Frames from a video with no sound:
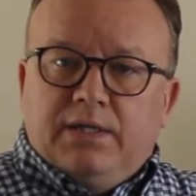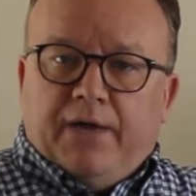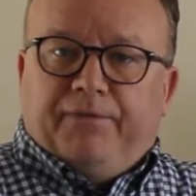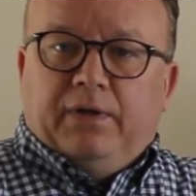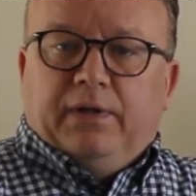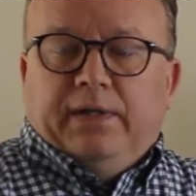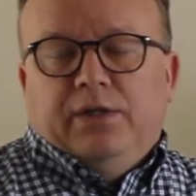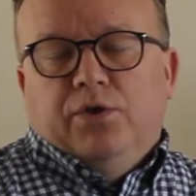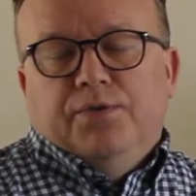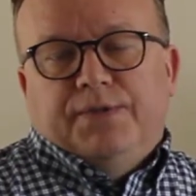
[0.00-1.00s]
Definitely
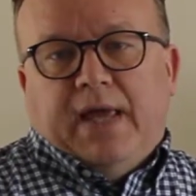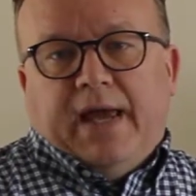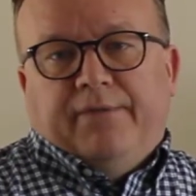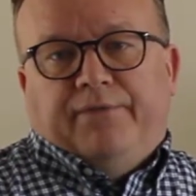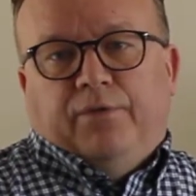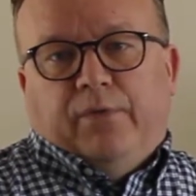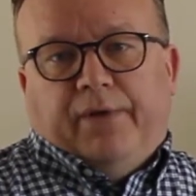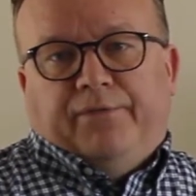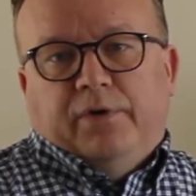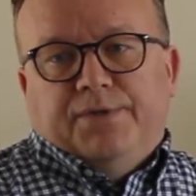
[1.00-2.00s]
use that for
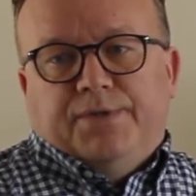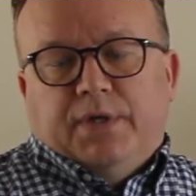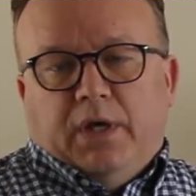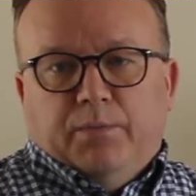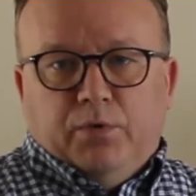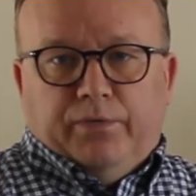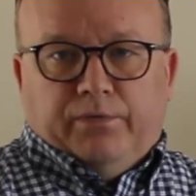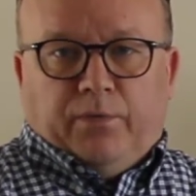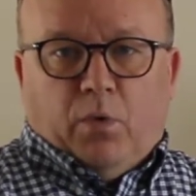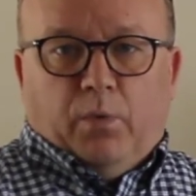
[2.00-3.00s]
reference
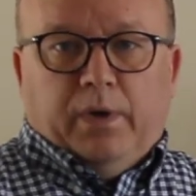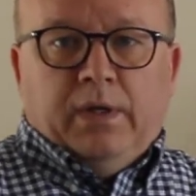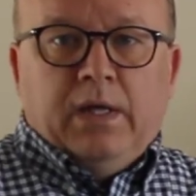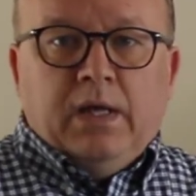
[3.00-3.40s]
moving forward.